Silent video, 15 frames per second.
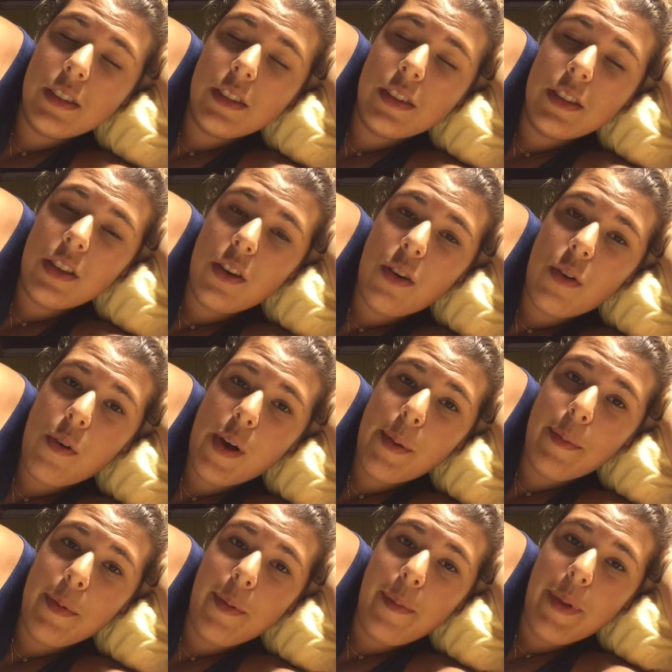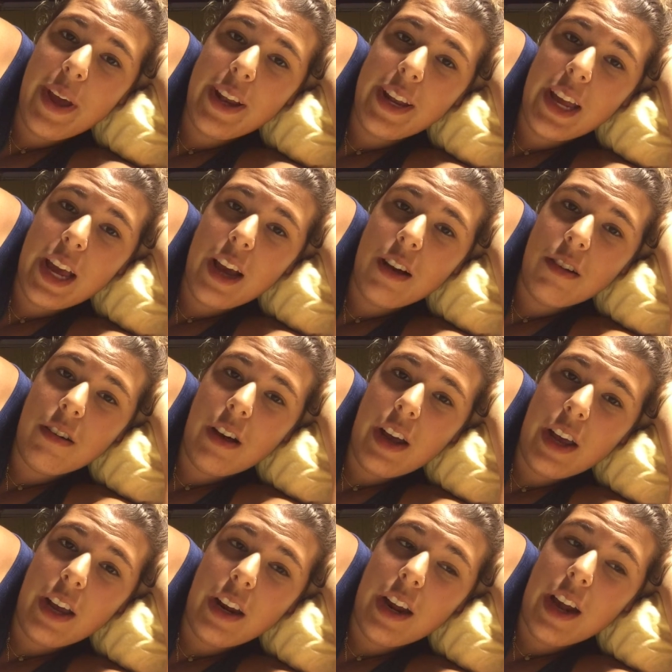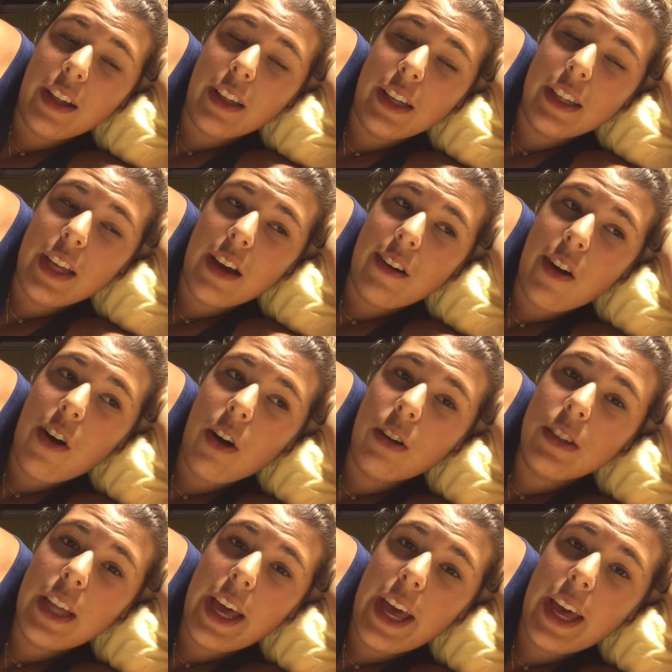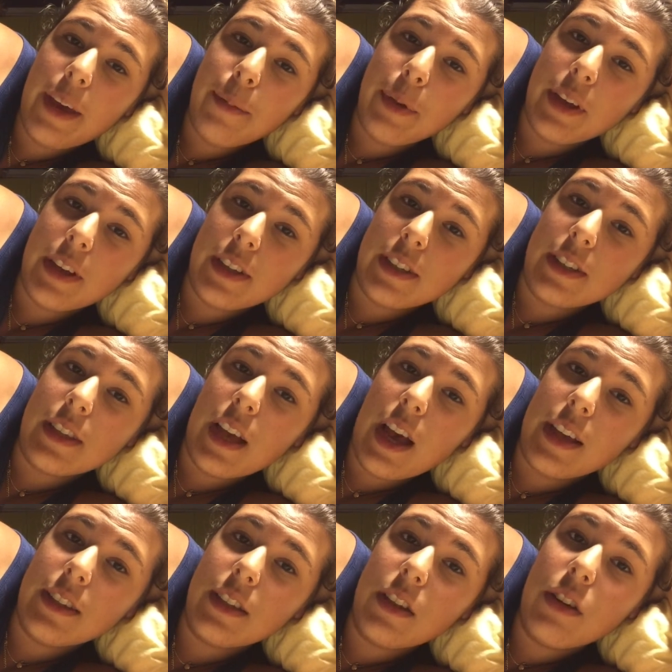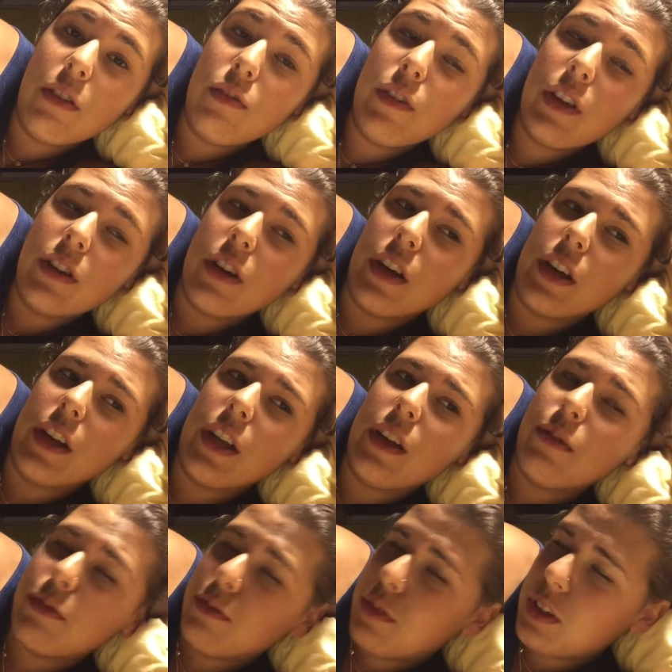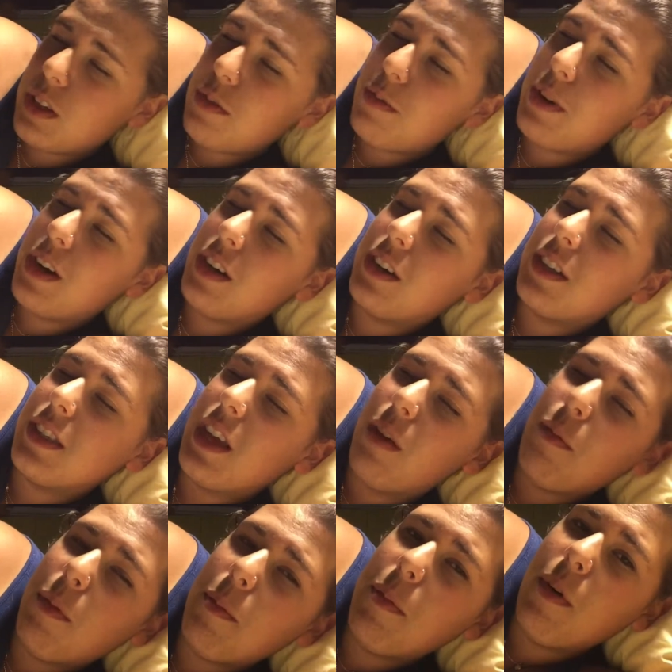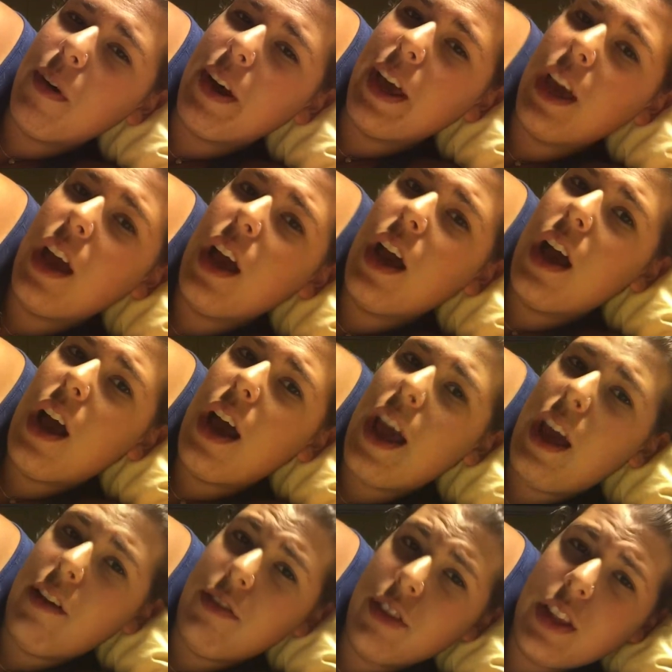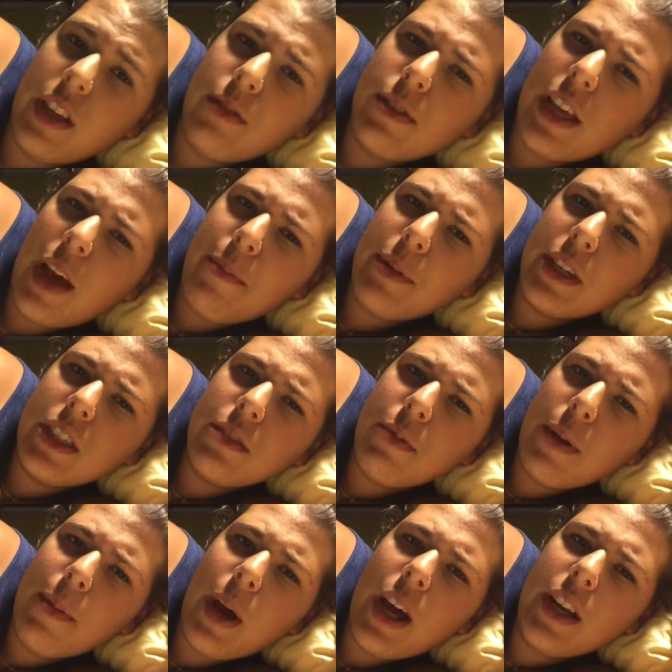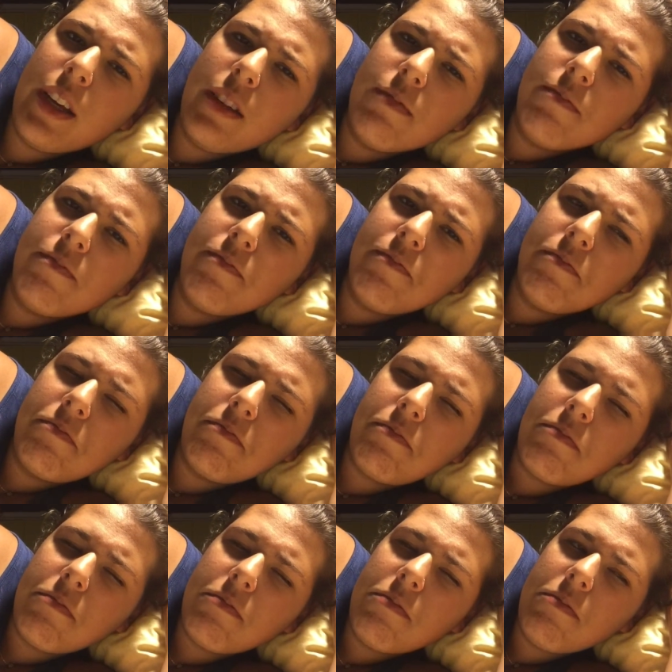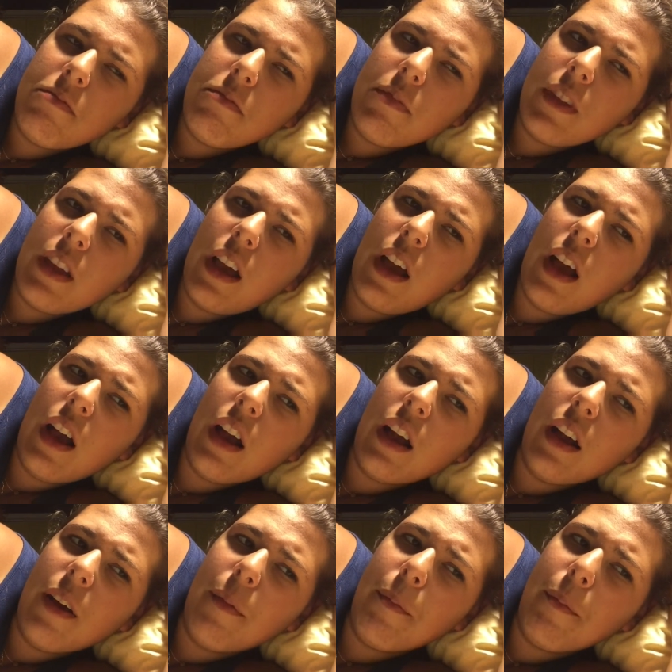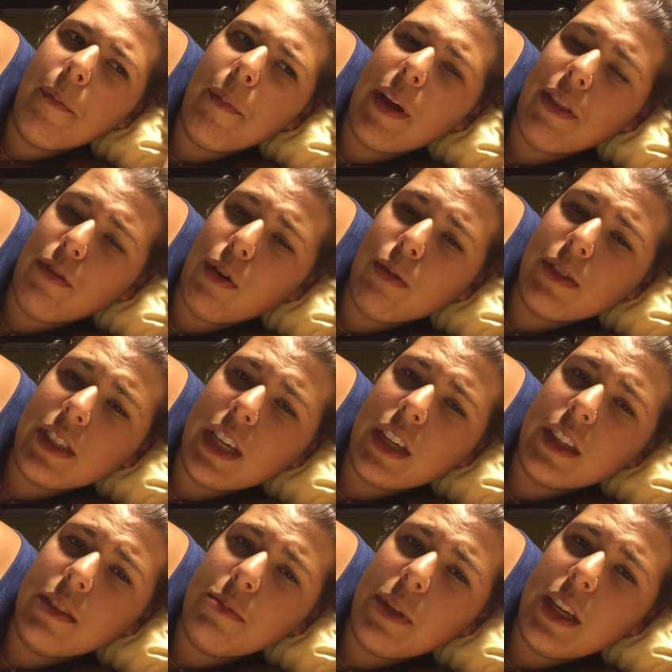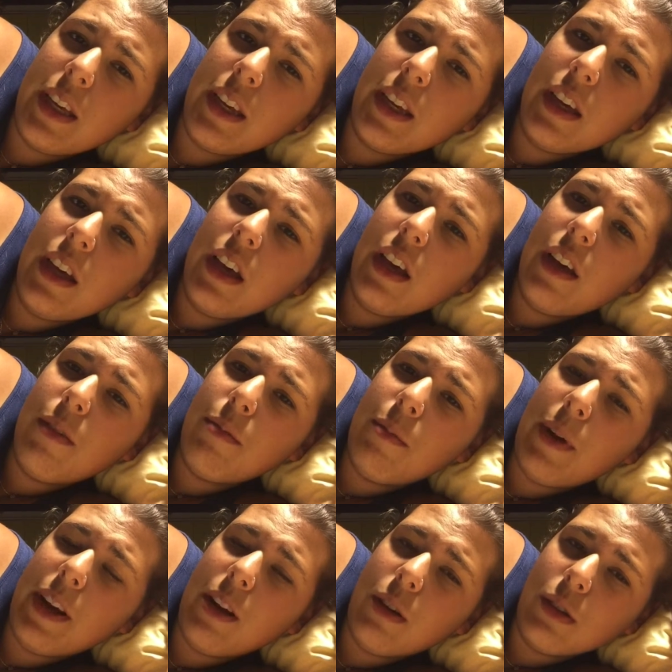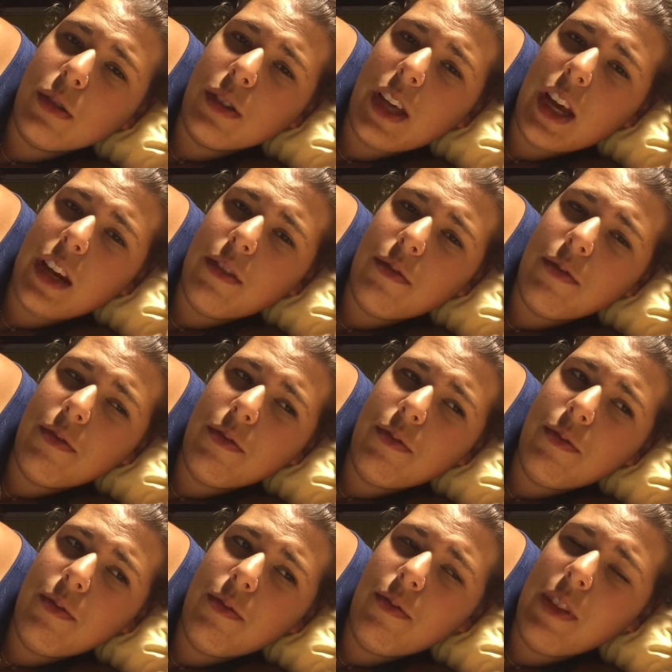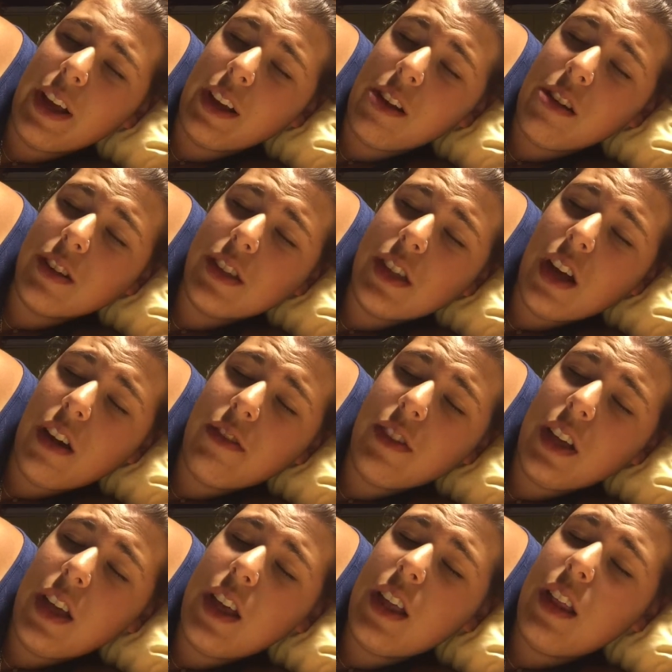So I'm in bed now and I laid down all day because I still don't feel good. It was really weird because at one point everything was happening to my body. Um, my throat was healing me, my nose was out of like all stuff.